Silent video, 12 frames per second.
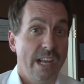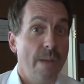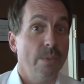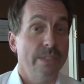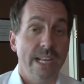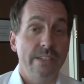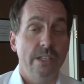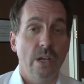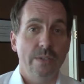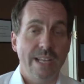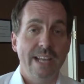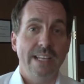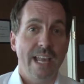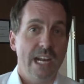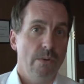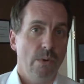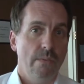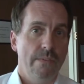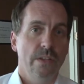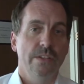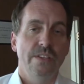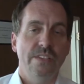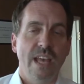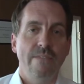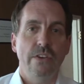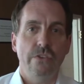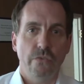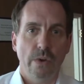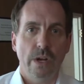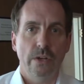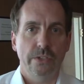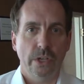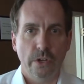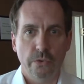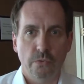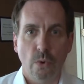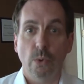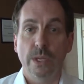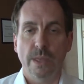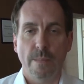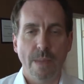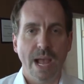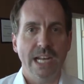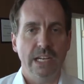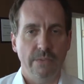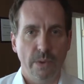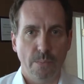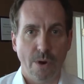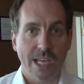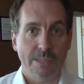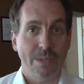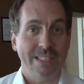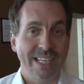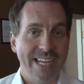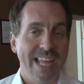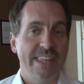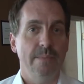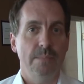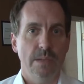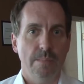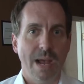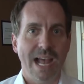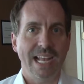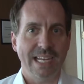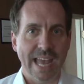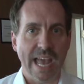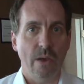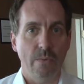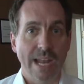couple days ago, Dan Kennedy revealed the 7 triggers to controlling the mind of your prospect to get them to buy now.